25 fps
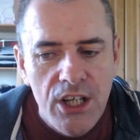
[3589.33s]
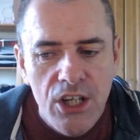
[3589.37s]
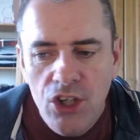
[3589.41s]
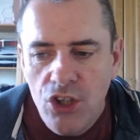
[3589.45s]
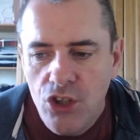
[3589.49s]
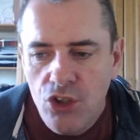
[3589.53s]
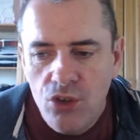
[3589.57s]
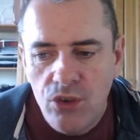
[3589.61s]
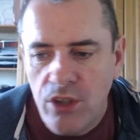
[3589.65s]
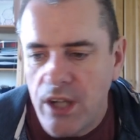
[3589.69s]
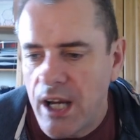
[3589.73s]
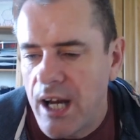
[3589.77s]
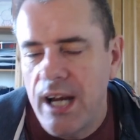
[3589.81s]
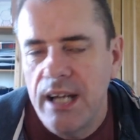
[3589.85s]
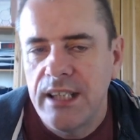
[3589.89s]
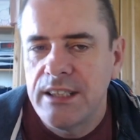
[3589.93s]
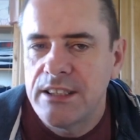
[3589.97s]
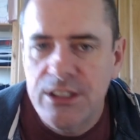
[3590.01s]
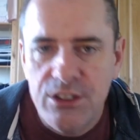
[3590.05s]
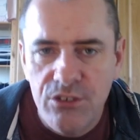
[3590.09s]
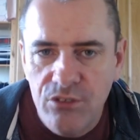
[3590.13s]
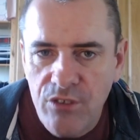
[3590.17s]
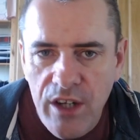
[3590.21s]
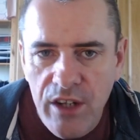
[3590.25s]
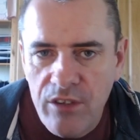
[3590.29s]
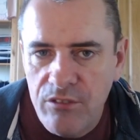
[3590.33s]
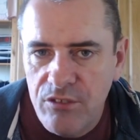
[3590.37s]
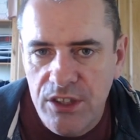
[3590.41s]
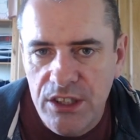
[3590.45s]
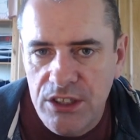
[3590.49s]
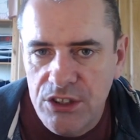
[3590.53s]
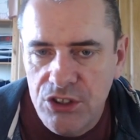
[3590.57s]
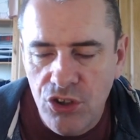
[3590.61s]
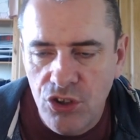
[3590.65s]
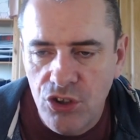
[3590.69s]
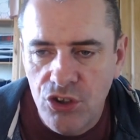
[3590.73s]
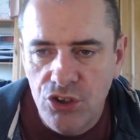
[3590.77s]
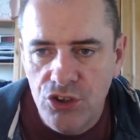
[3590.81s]
You can't survive in this
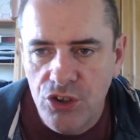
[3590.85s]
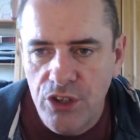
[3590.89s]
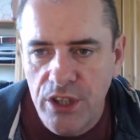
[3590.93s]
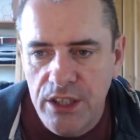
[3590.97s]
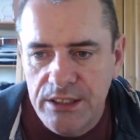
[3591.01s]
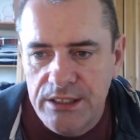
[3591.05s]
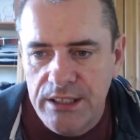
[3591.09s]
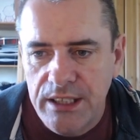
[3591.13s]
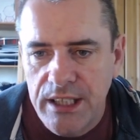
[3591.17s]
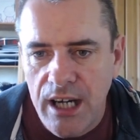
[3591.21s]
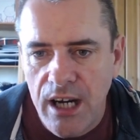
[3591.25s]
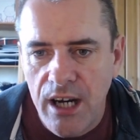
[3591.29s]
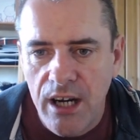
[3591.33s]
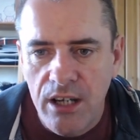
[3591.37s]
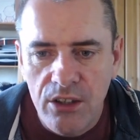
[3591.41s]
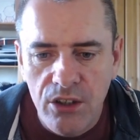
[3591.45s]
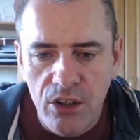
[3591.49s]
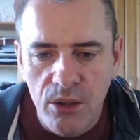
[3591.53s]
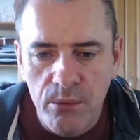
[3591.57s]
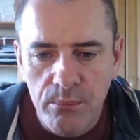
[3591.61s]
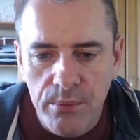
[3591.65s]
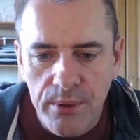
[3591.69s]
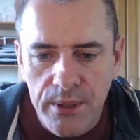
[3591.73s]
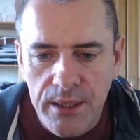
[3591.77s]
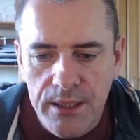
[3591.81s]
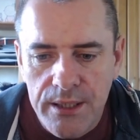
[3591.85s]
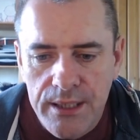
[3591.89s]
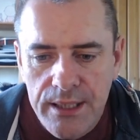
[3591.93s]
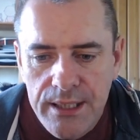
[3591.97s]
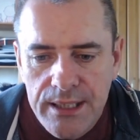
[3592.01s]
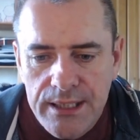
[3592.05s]
country as a car company